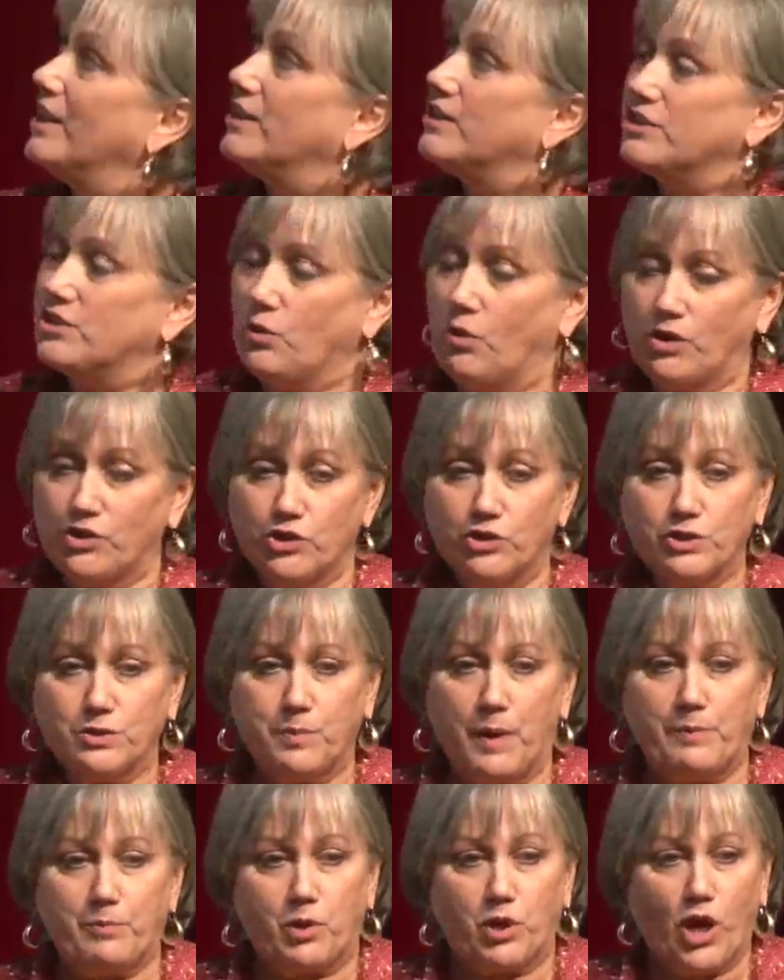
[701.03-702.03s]
So our
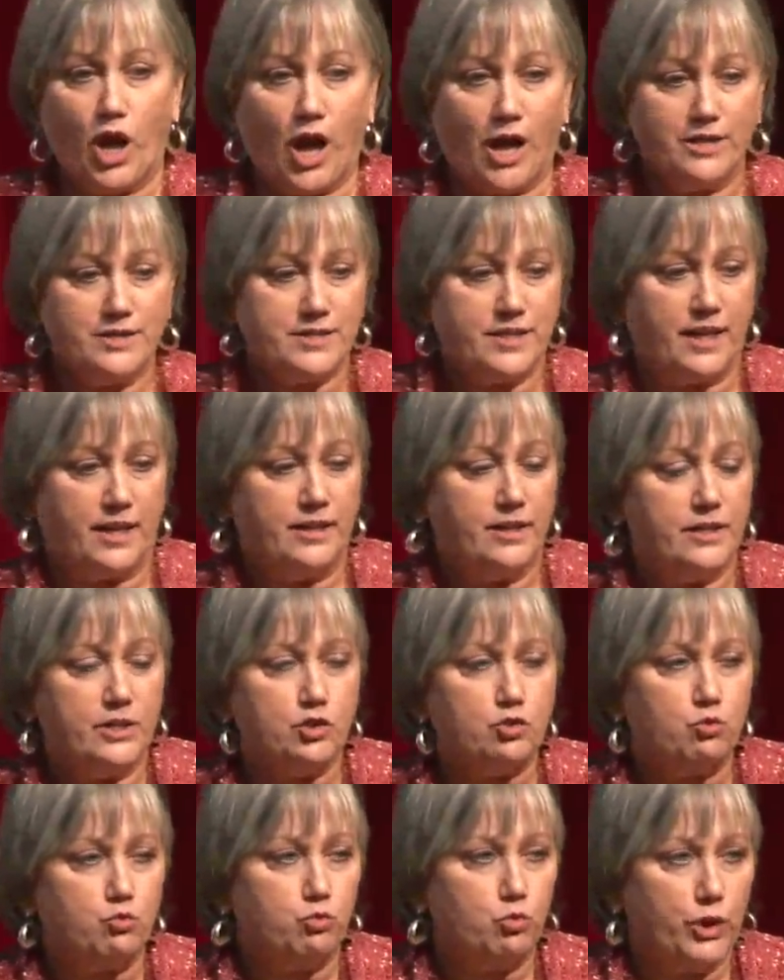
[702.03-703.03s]
newspaper content
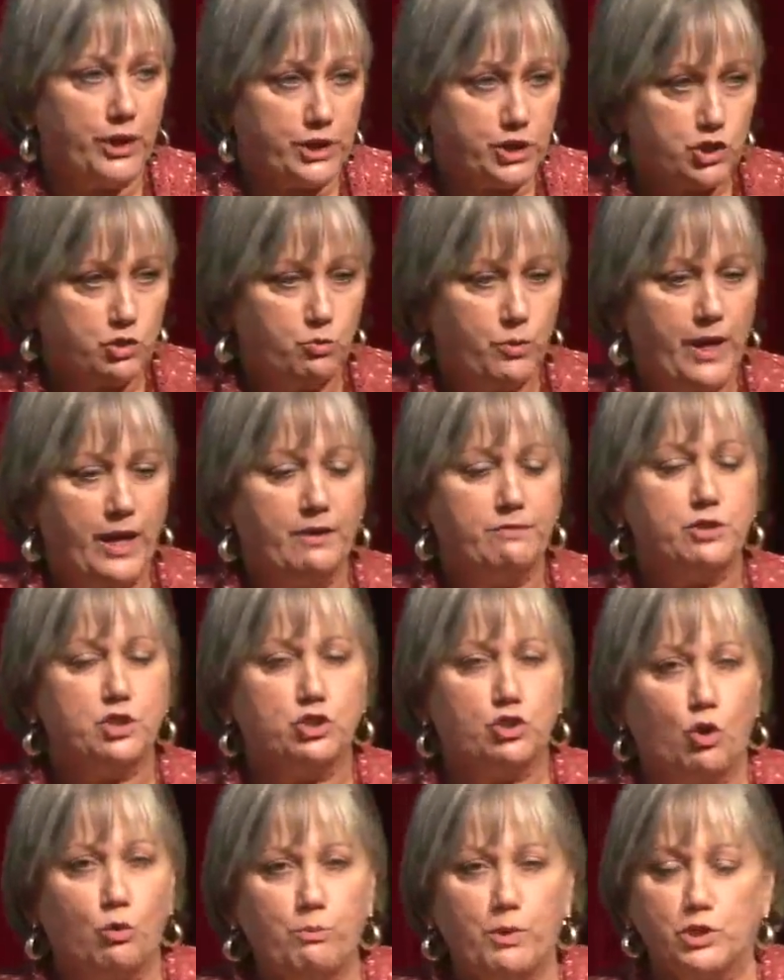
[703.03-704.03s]
is rich. We have
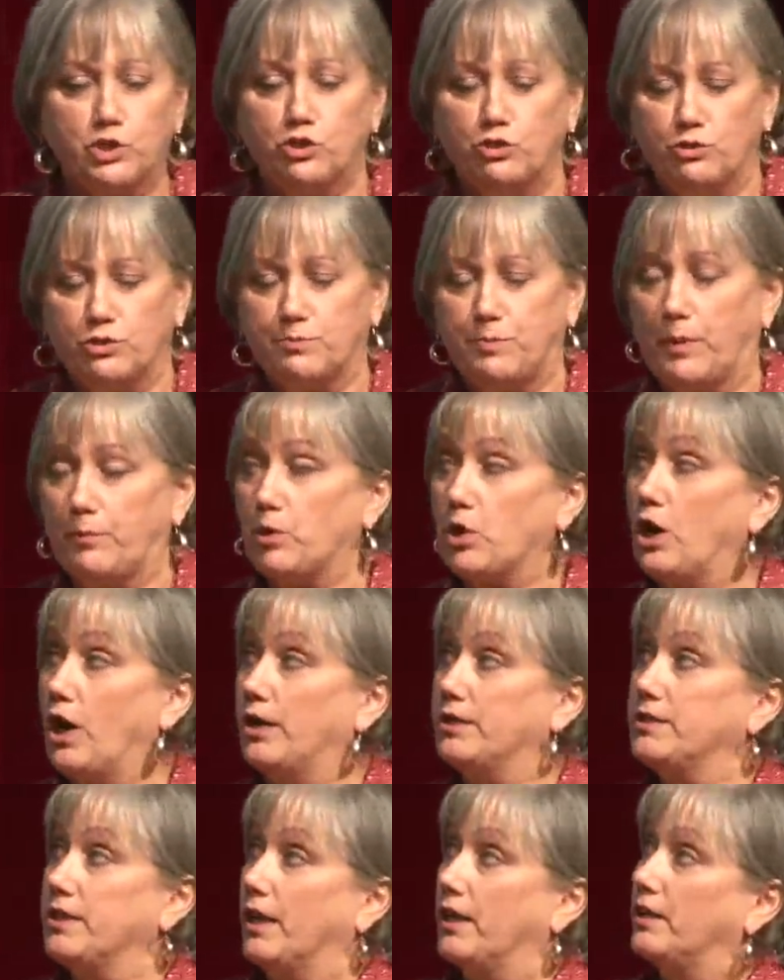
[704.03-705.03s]
so much newspaper
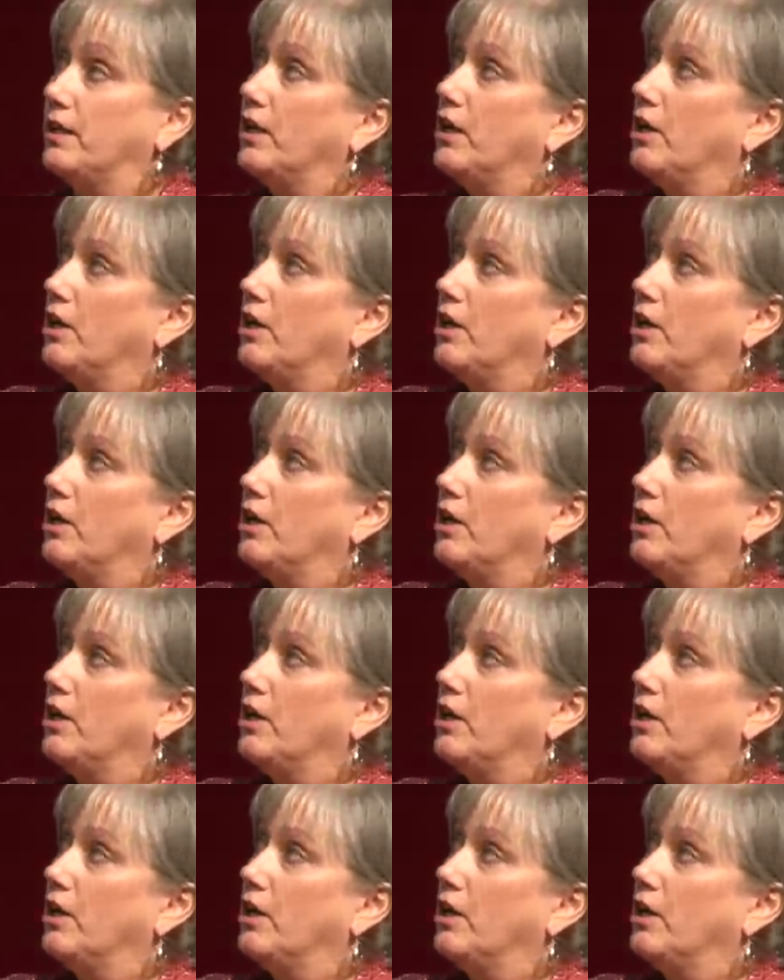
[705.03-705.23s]
content.